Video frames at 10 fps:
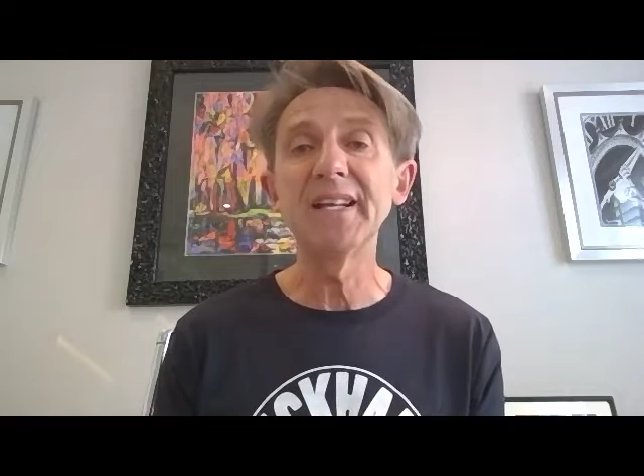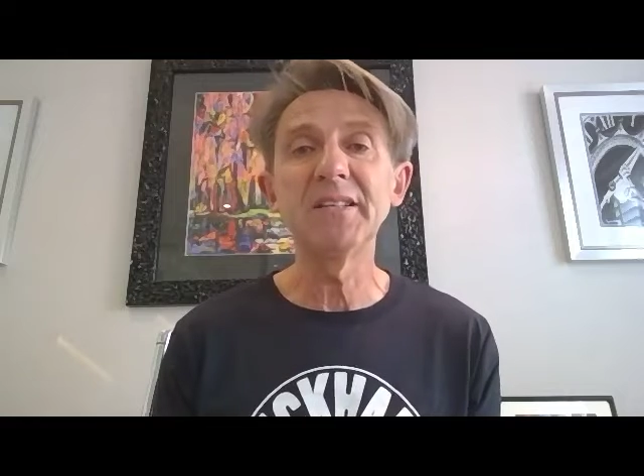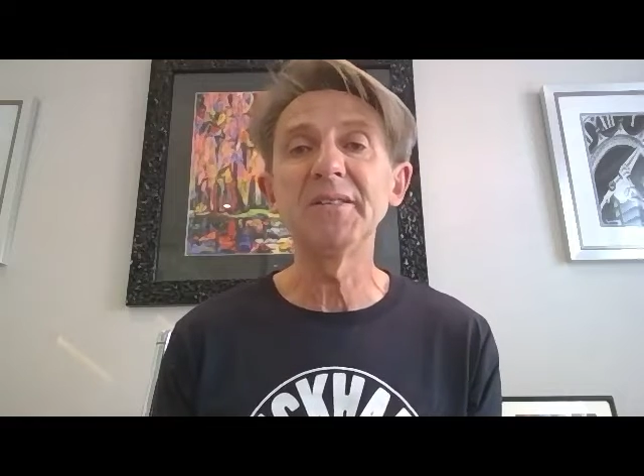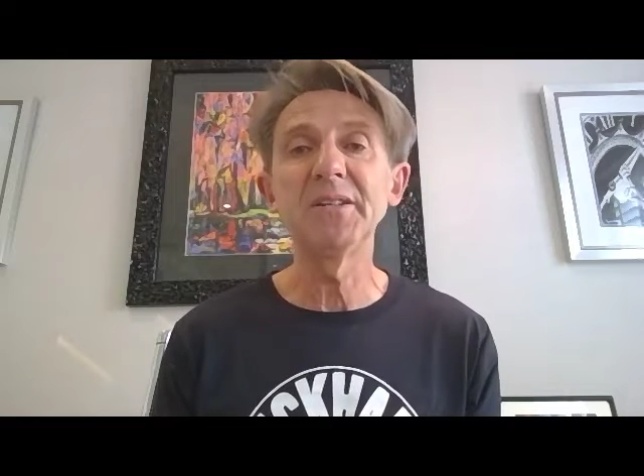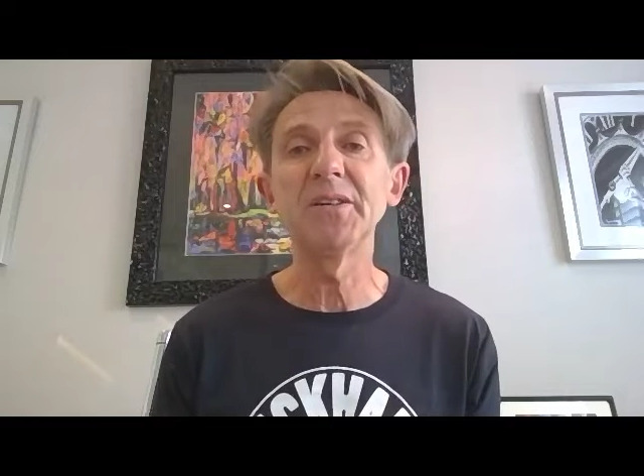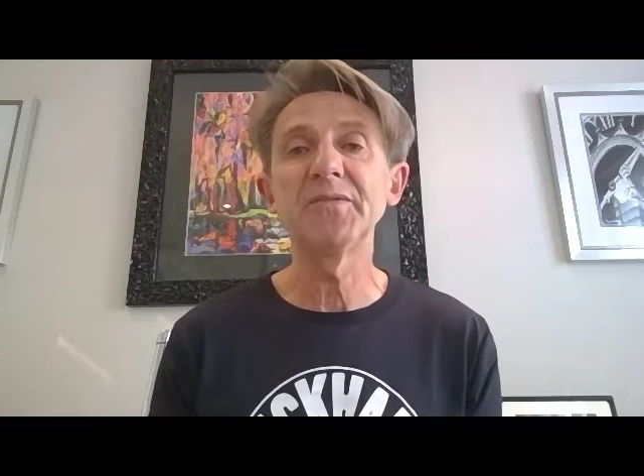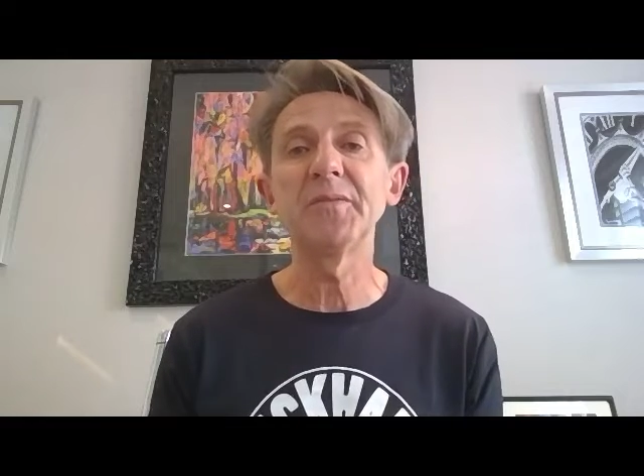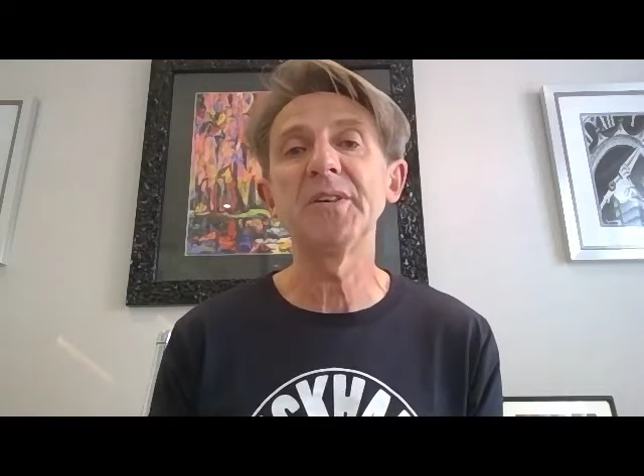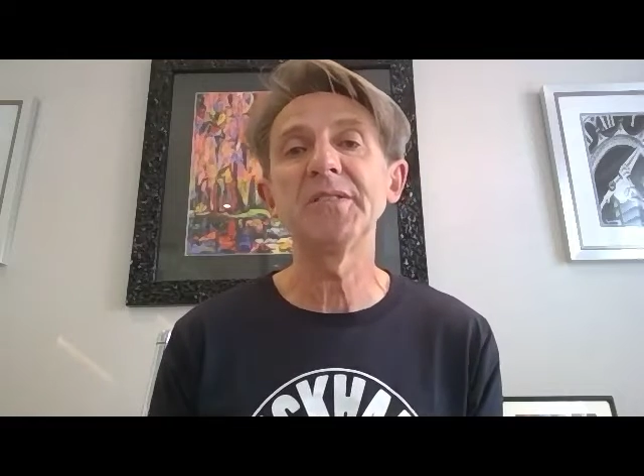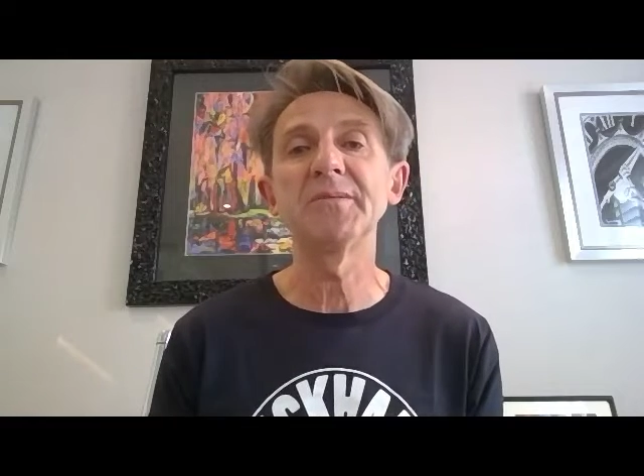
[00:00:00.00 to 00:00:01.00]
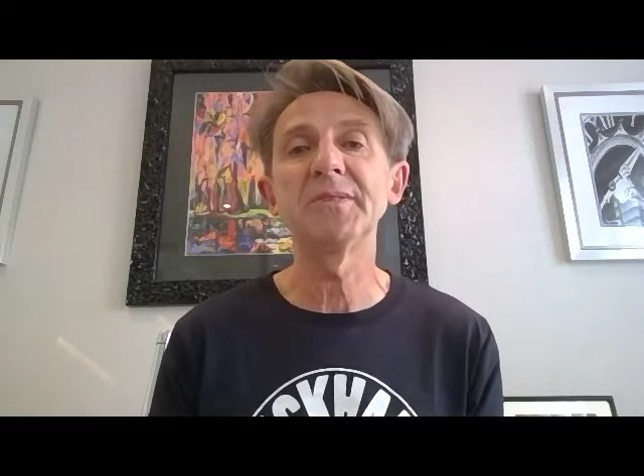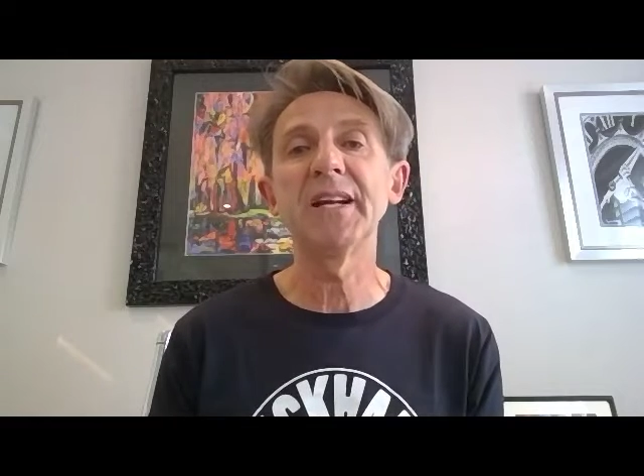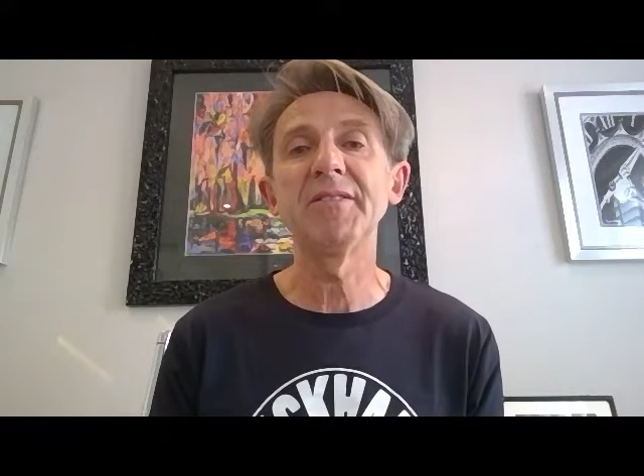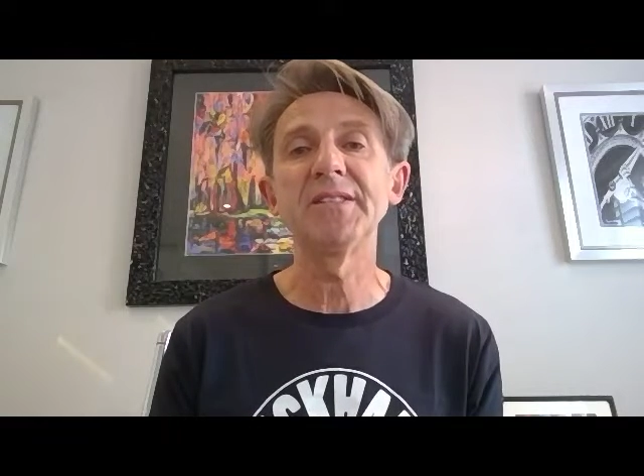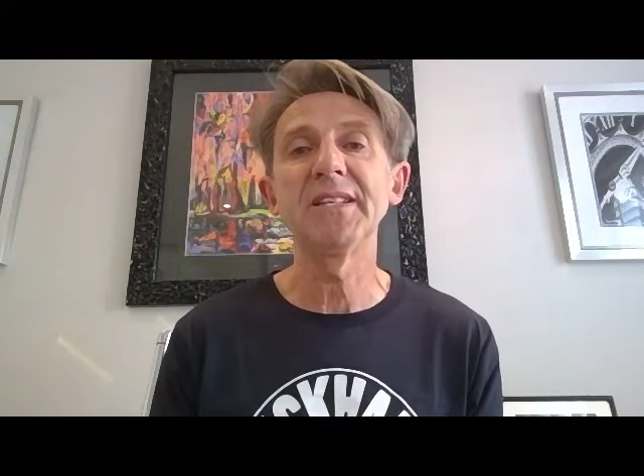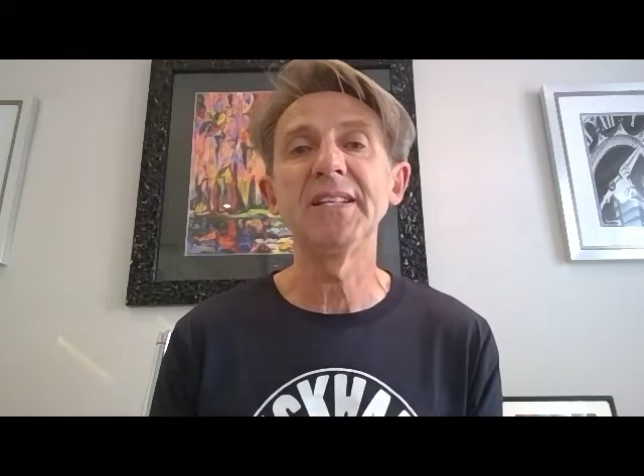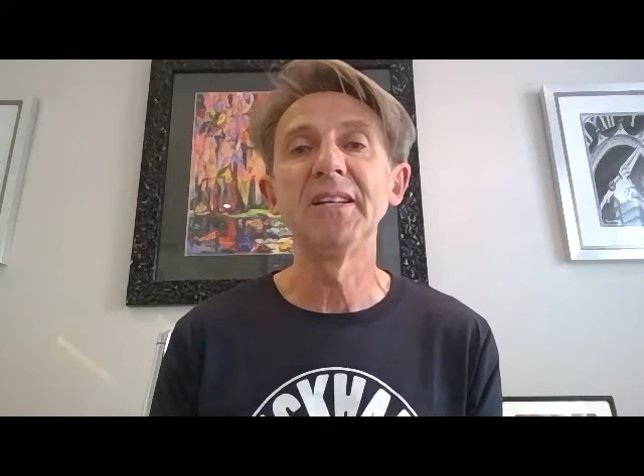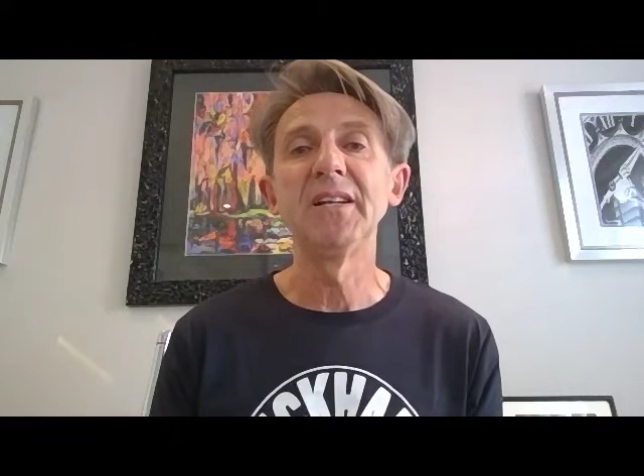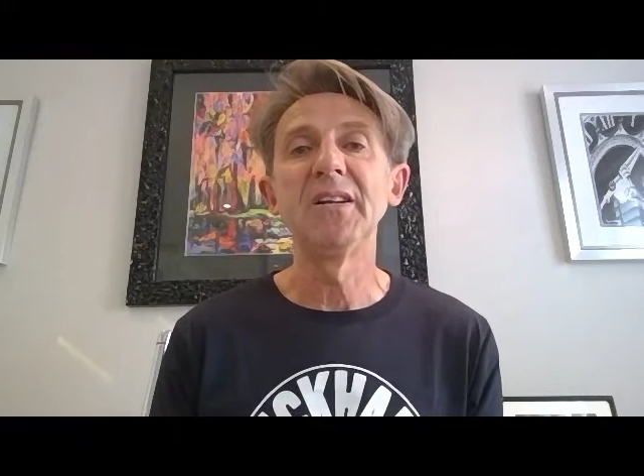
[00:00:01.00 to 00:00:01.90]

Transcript: they can only ask for a personal guarantee